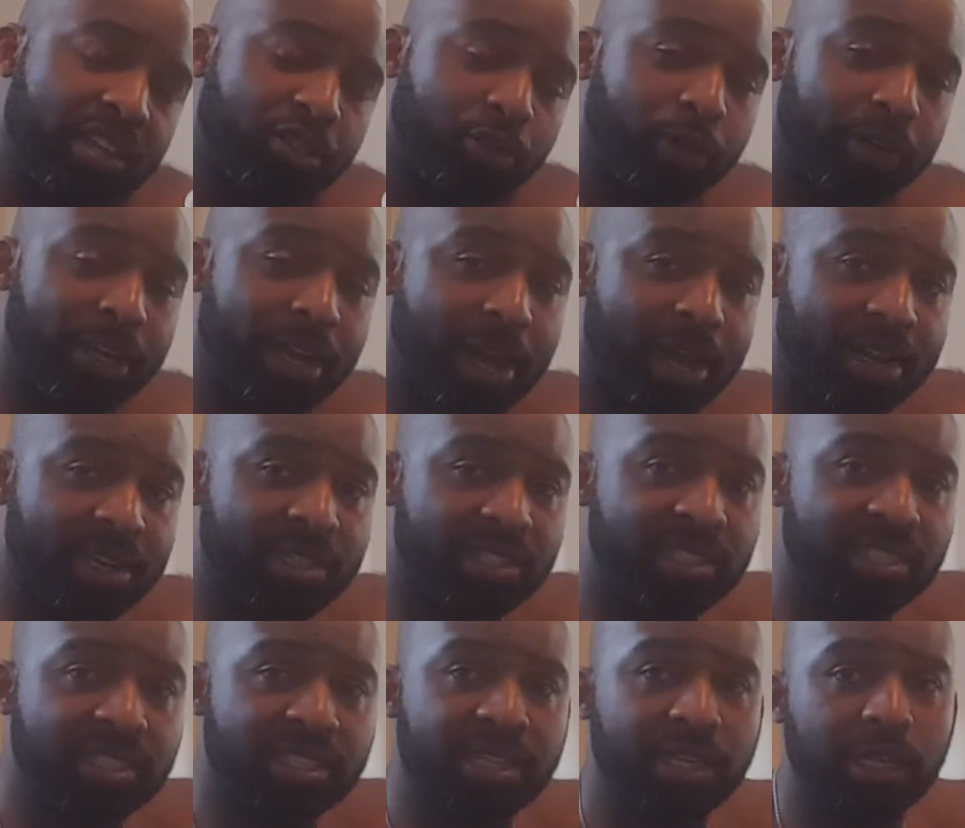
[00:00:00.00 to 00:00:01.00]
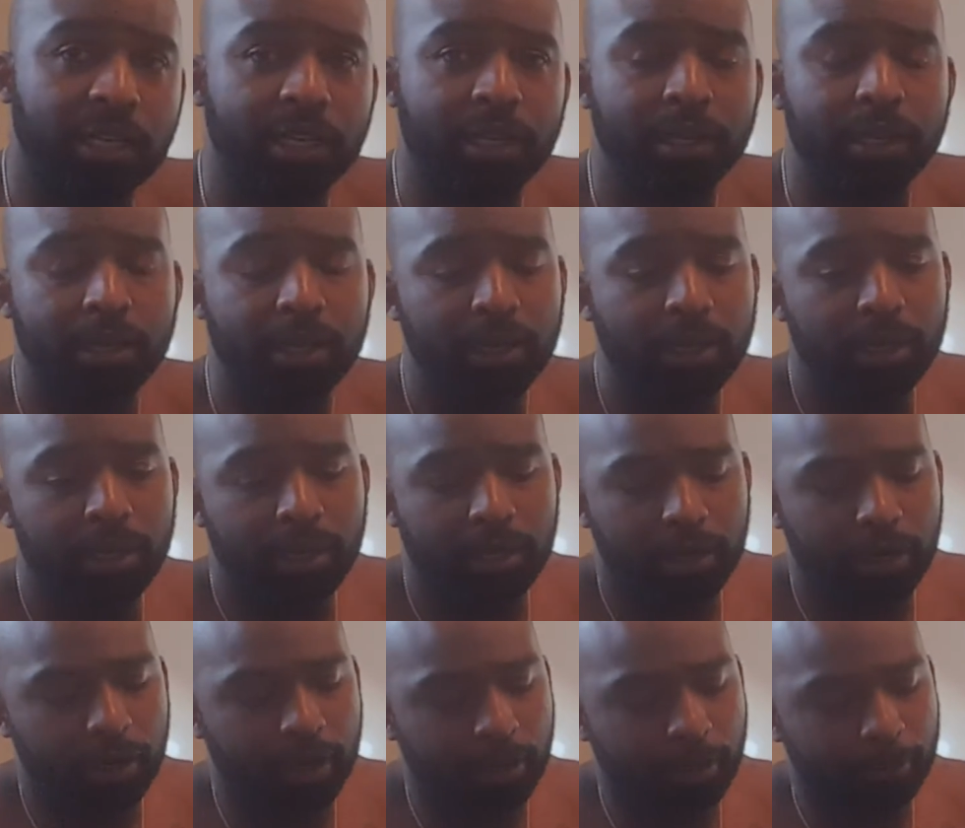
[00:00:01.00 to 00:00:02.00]
so it kind of conceal it.
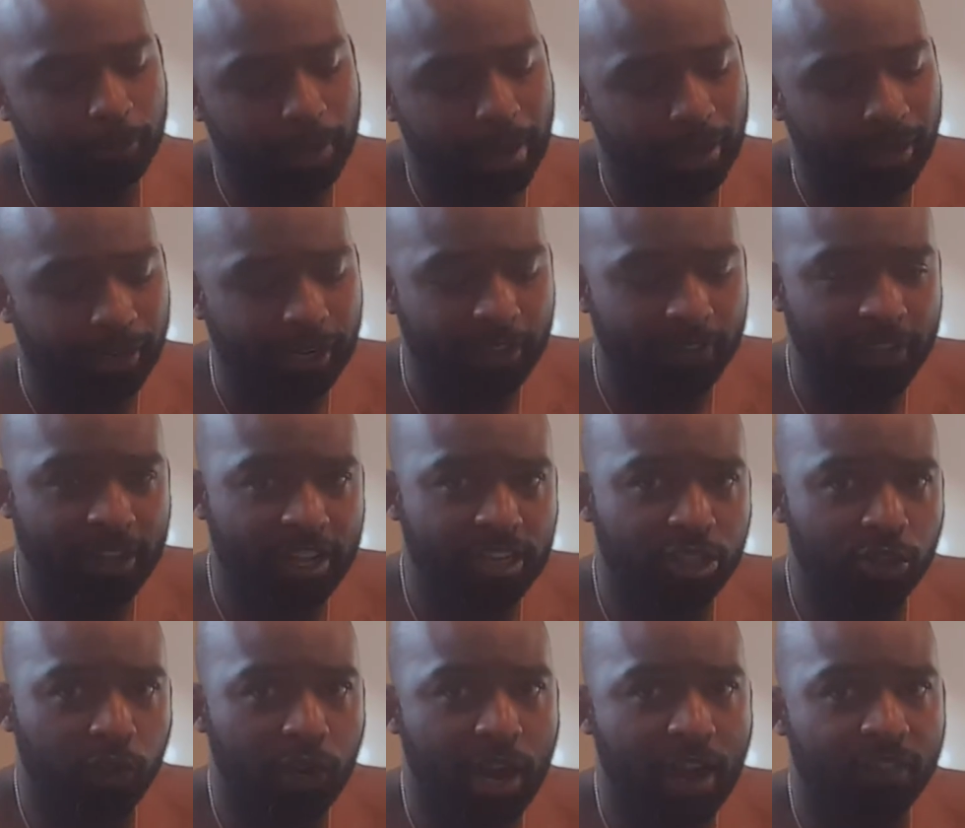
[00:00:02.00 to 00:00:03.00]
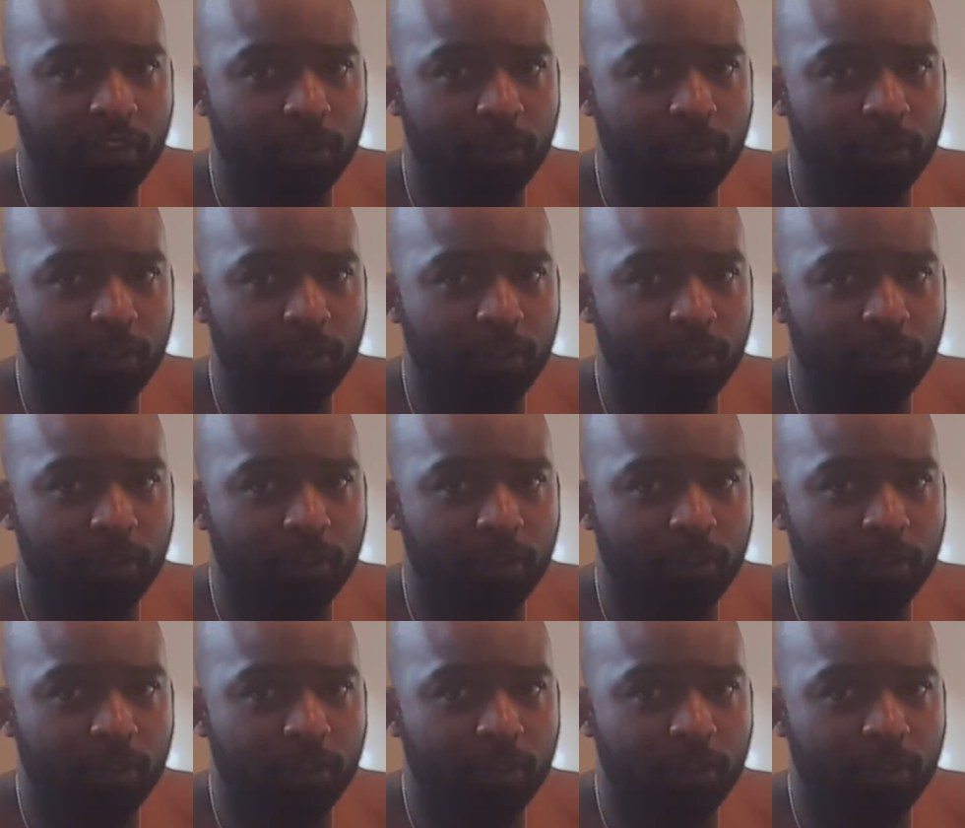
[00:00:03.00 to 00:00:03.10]
I let that dry